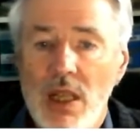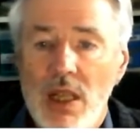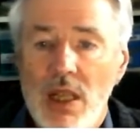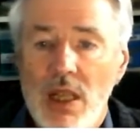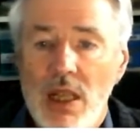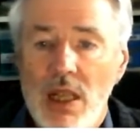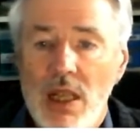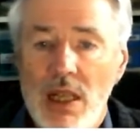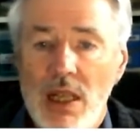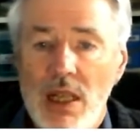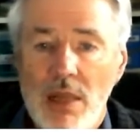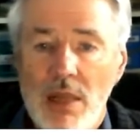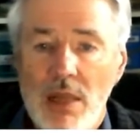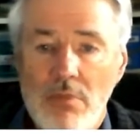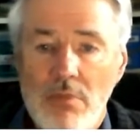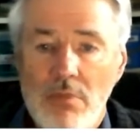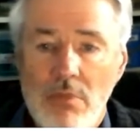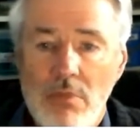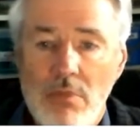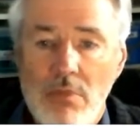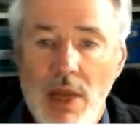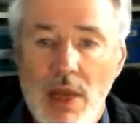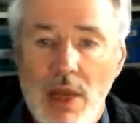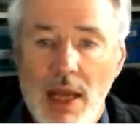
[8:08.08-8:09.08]

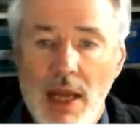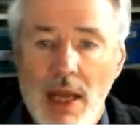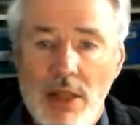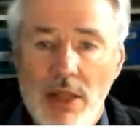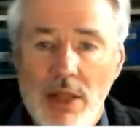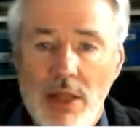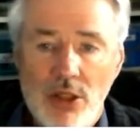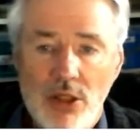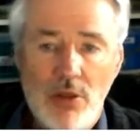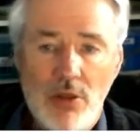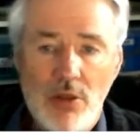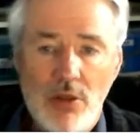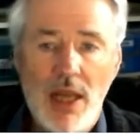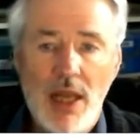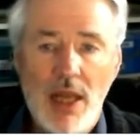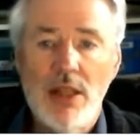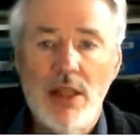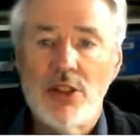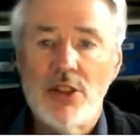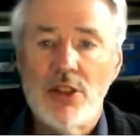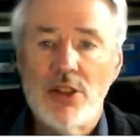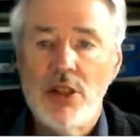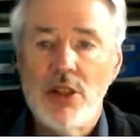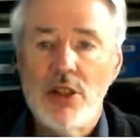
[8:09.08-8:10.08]
And you can
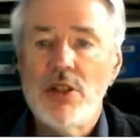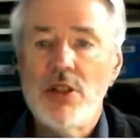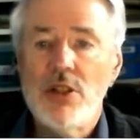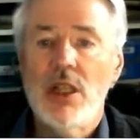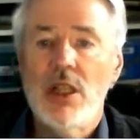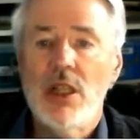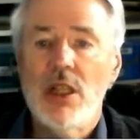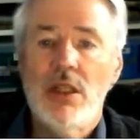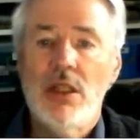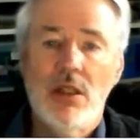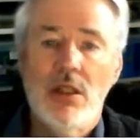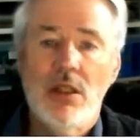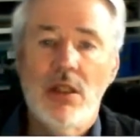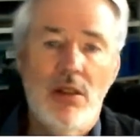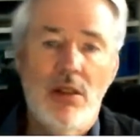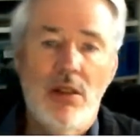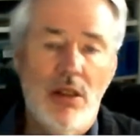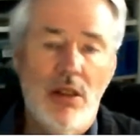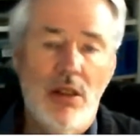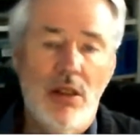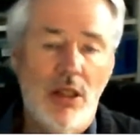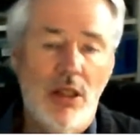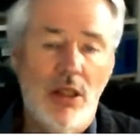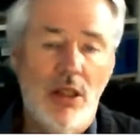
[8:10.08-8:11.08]
associate
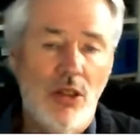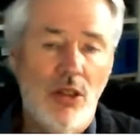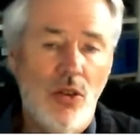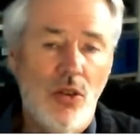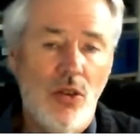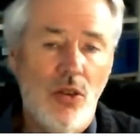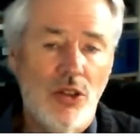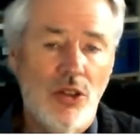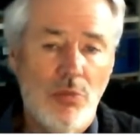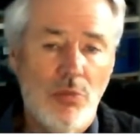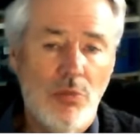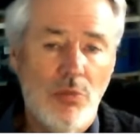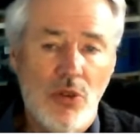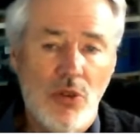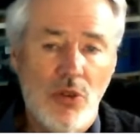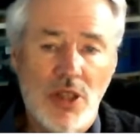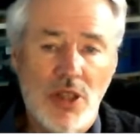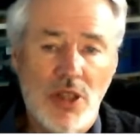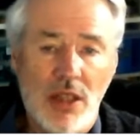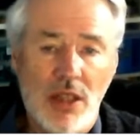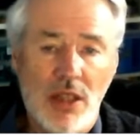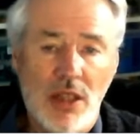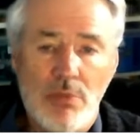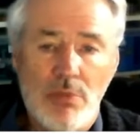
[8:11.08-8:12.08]
your
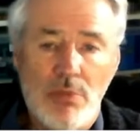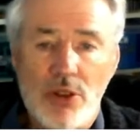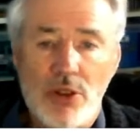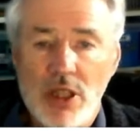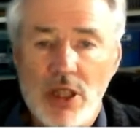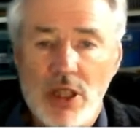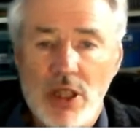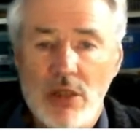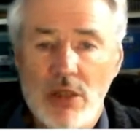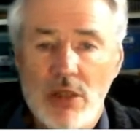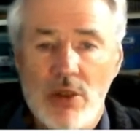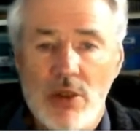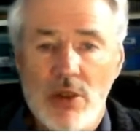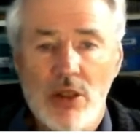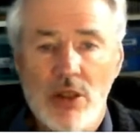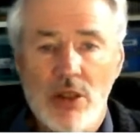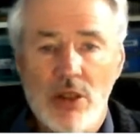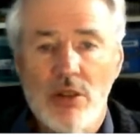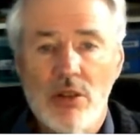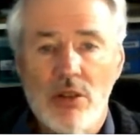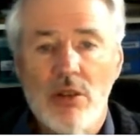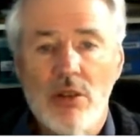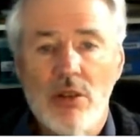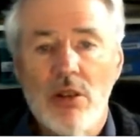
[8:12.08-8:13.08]
small-scale project with
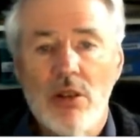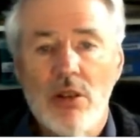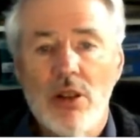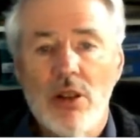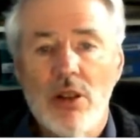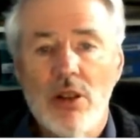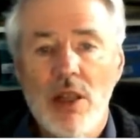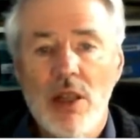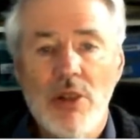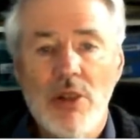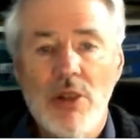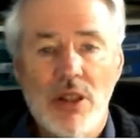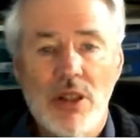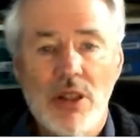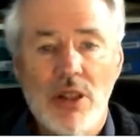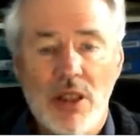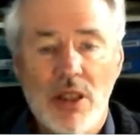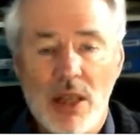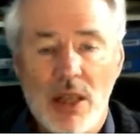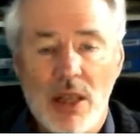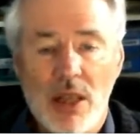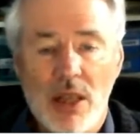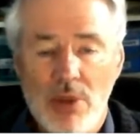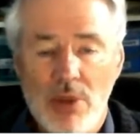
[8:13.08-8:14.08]
your limited
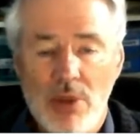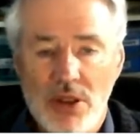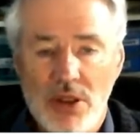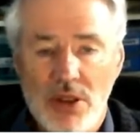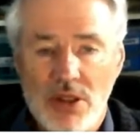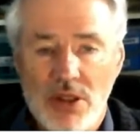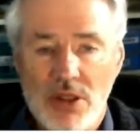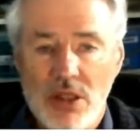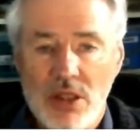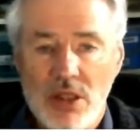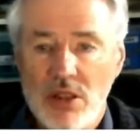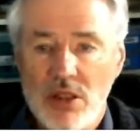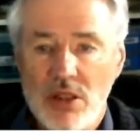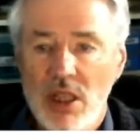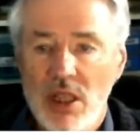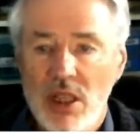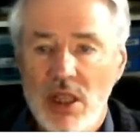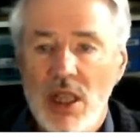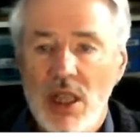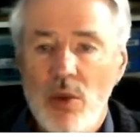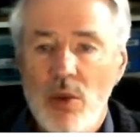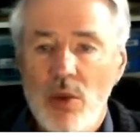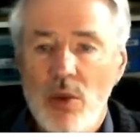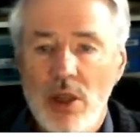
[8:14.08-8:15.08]
hypothesis
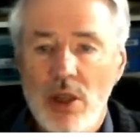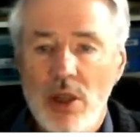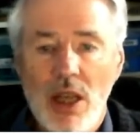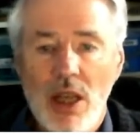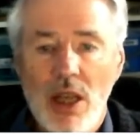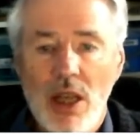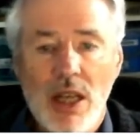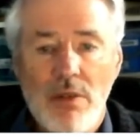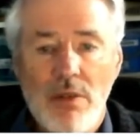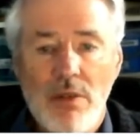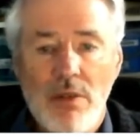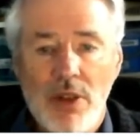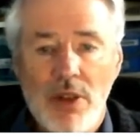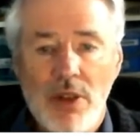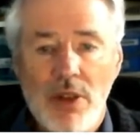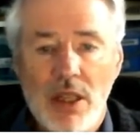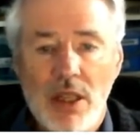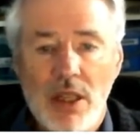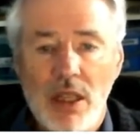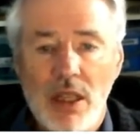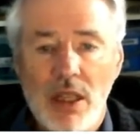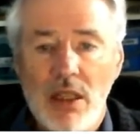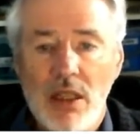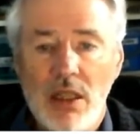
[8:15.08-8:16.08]
with a line of
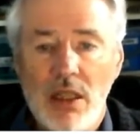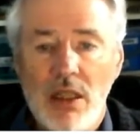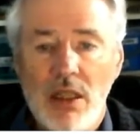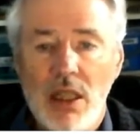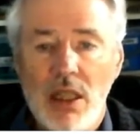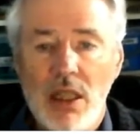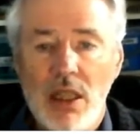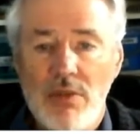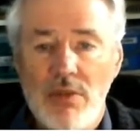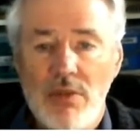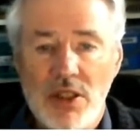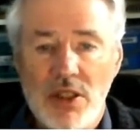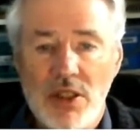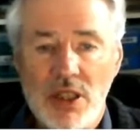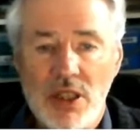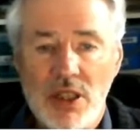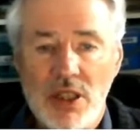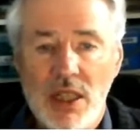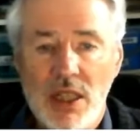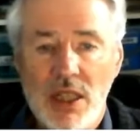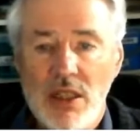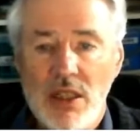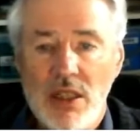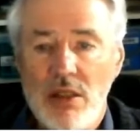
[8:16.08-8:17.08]
thinking
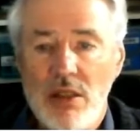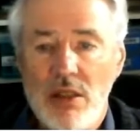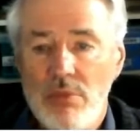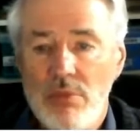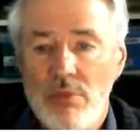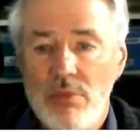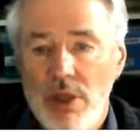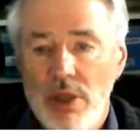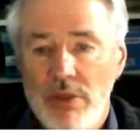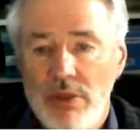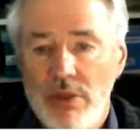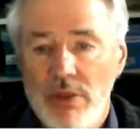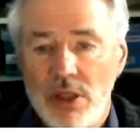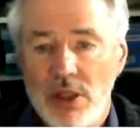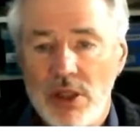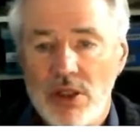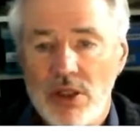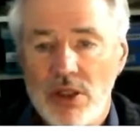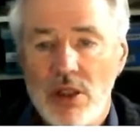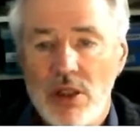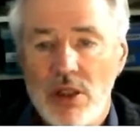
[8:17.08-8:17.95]
investigated in previous